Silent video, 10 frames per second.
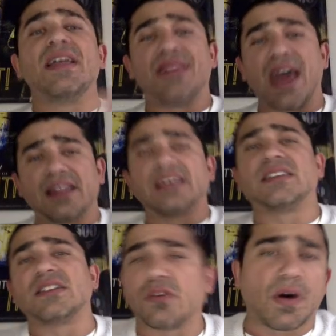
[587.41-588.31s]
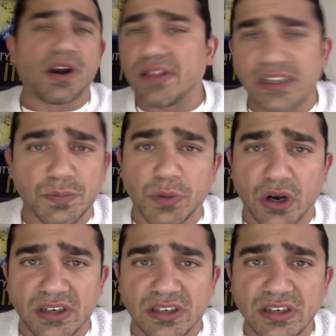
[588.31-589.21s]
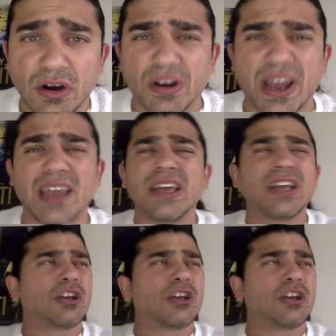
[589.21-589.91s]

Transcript: Then listen to one of these books, okay?